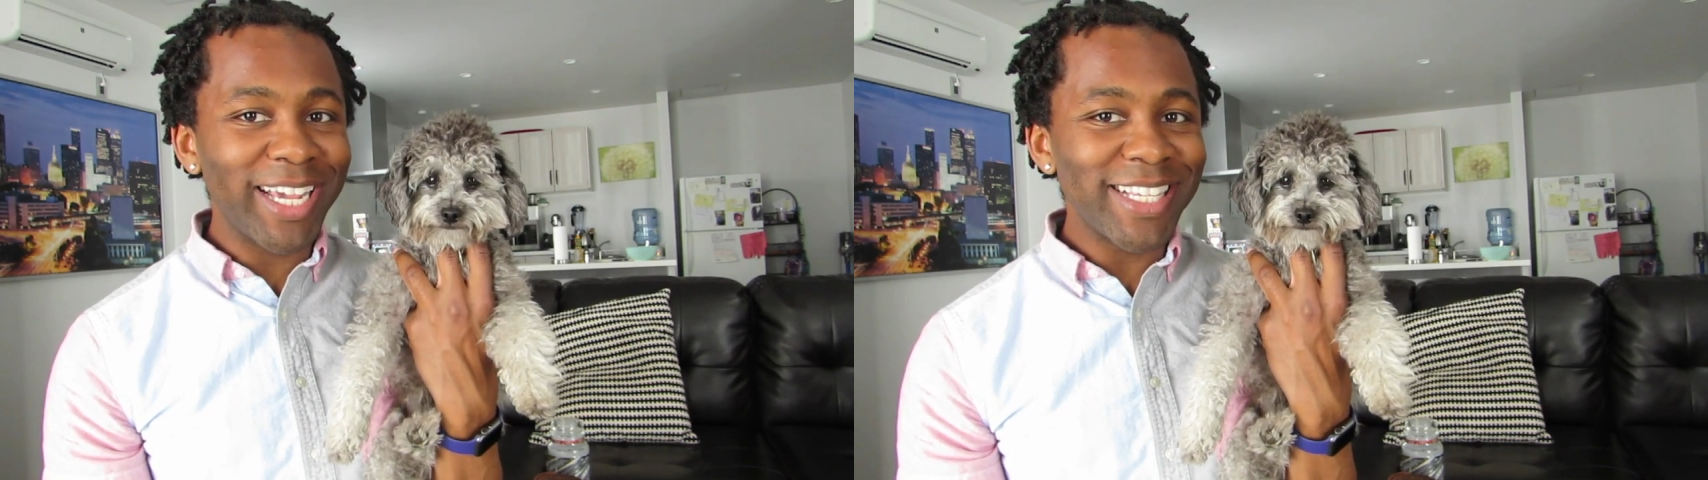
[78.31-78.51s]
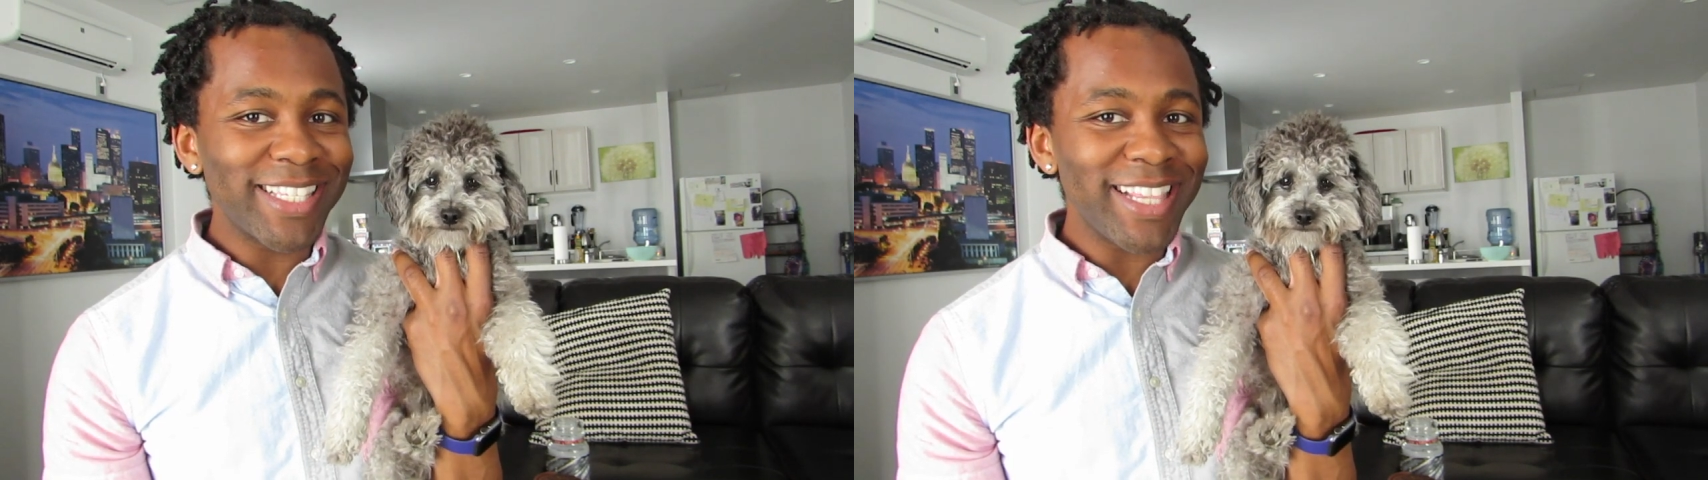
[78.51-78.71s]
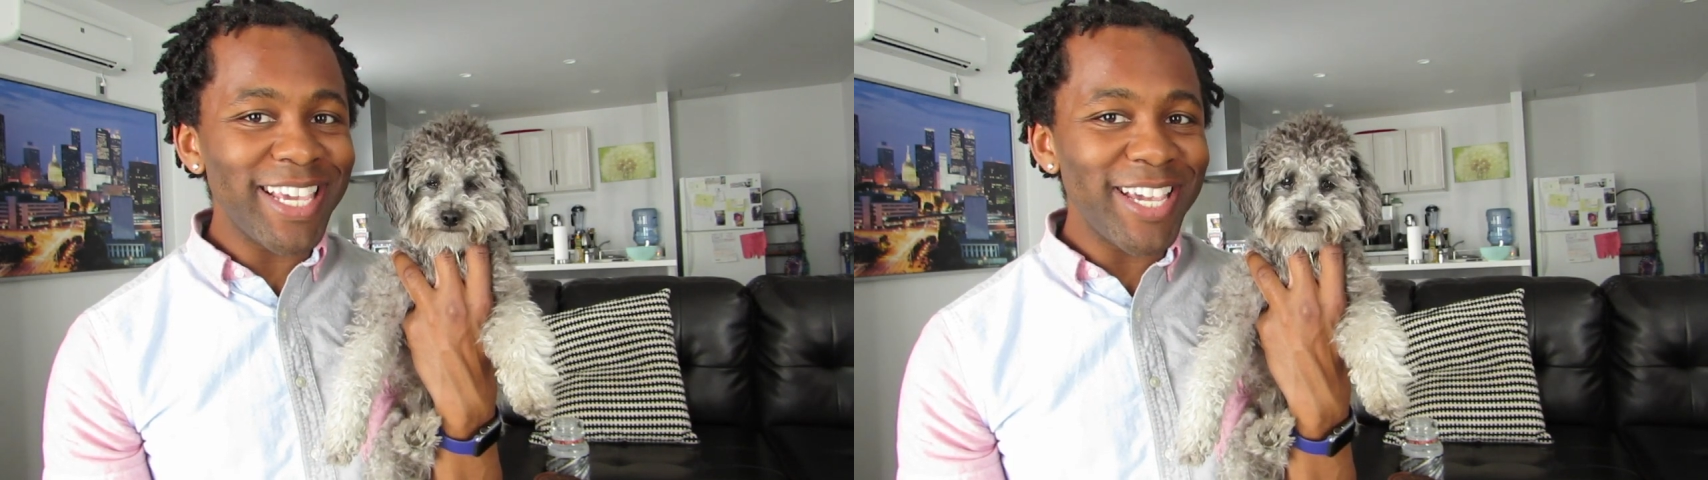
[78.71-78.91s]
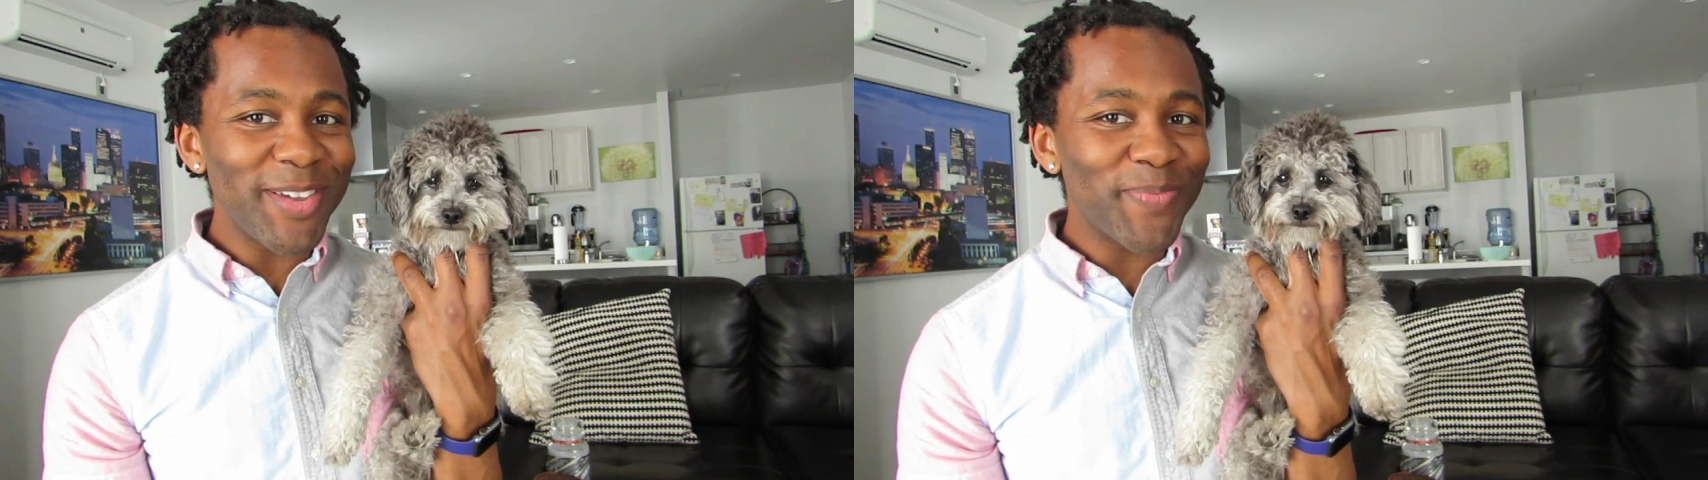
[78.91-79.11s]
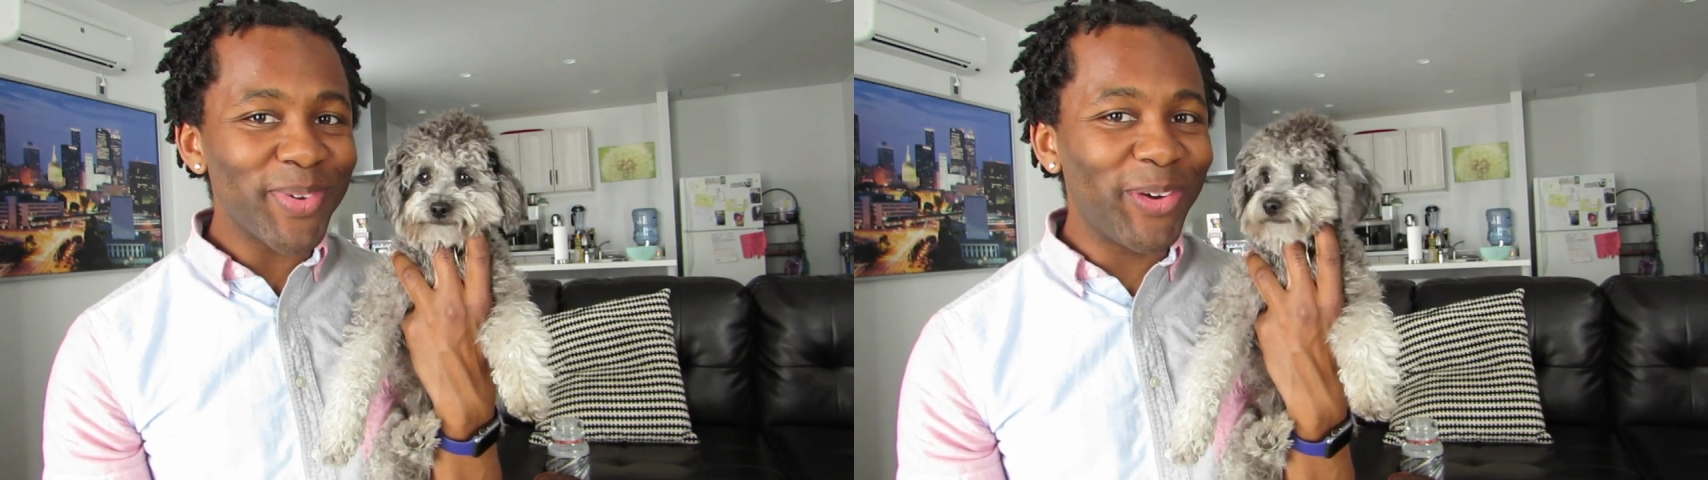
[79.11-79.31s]

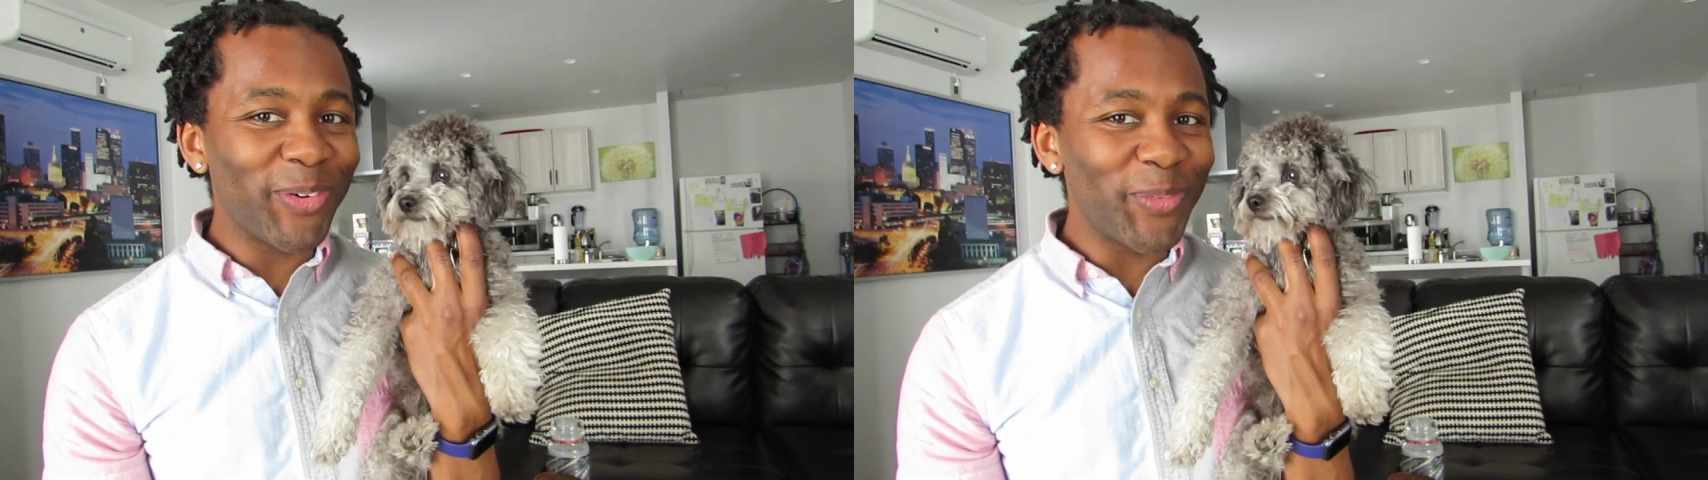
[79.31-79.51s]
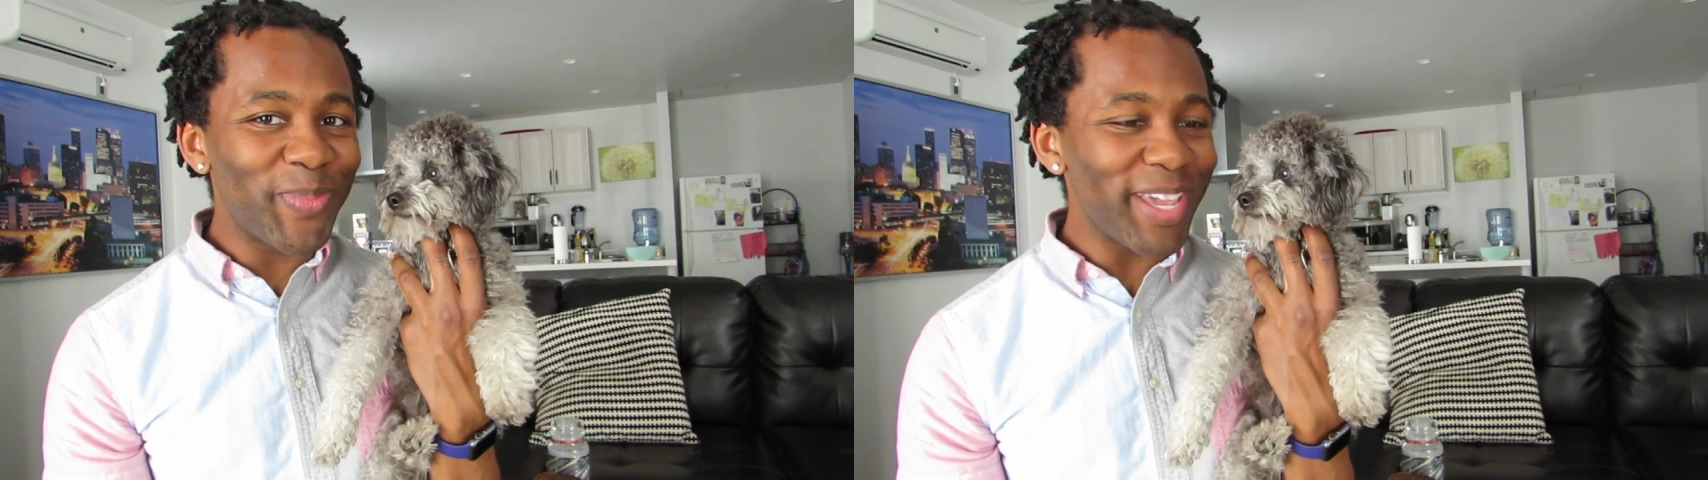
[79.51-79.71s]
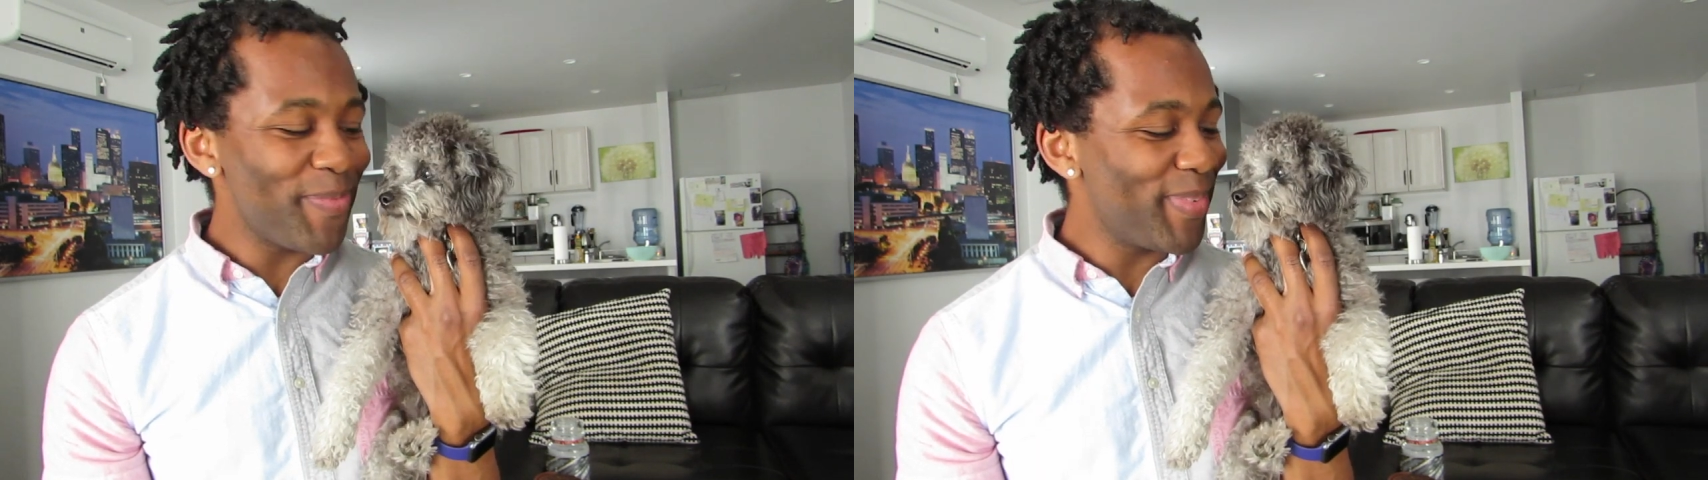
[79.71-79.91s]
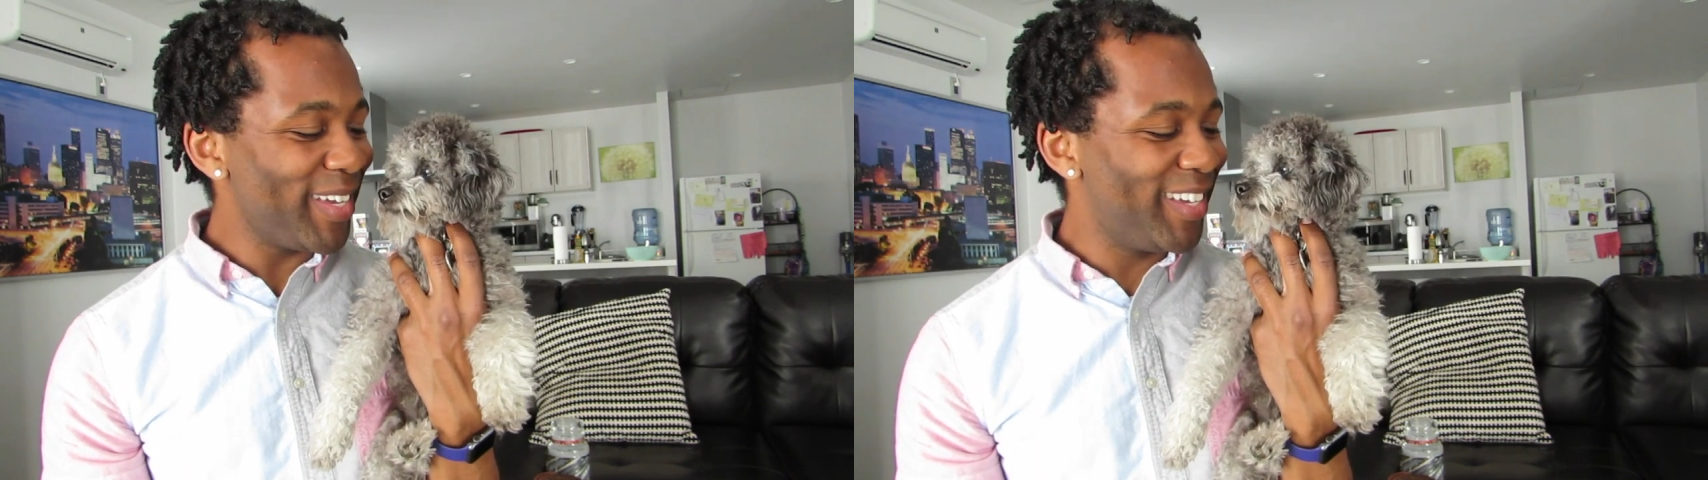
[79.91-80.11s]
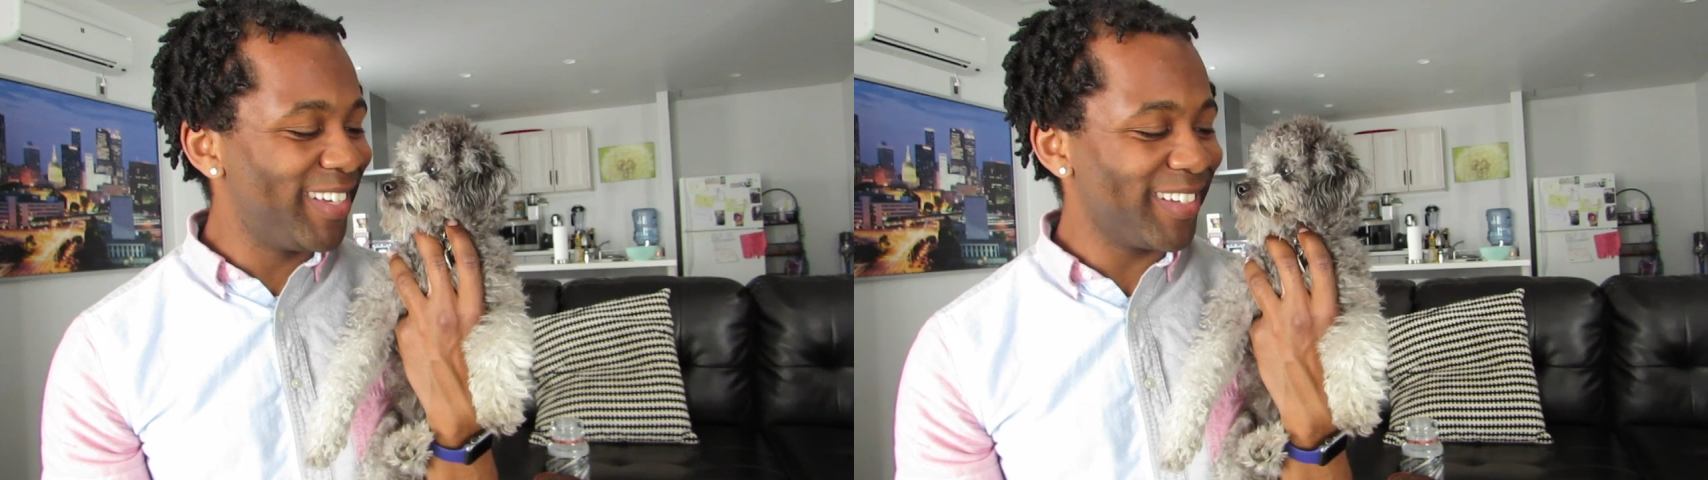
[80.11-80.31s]
asleep. Oh,
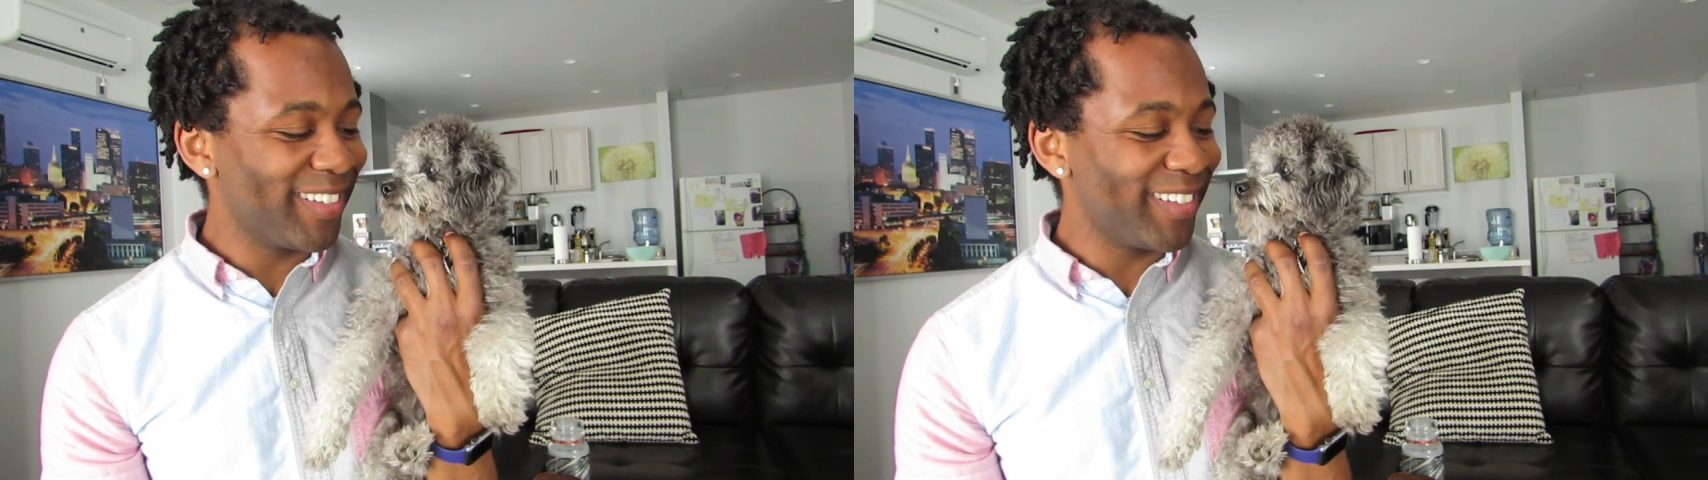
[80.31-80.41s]
baby.